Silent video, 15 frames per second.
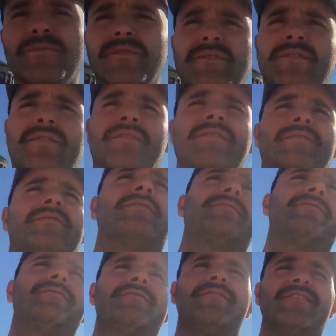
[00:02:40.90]
was
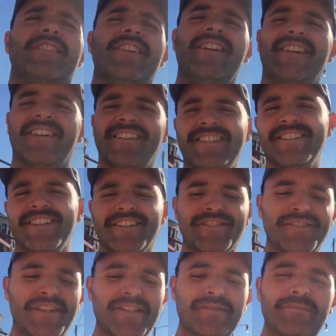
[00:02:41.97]
a
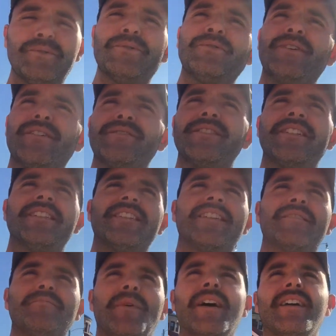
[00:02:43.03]
cesspool, evidently.
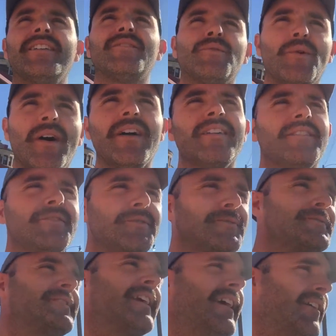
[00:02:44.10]
My quiet little
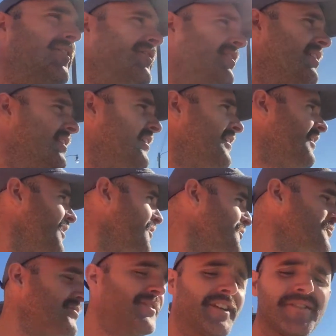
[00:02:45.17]
town
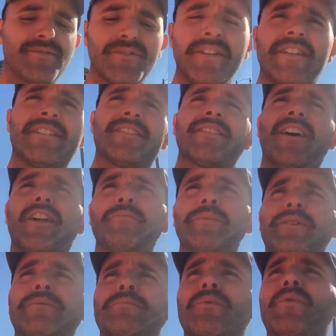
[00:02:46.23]
was like freaking Sodom
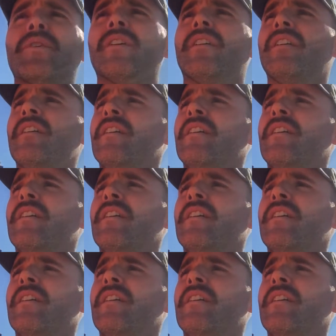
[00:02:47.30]
and Gomorrah.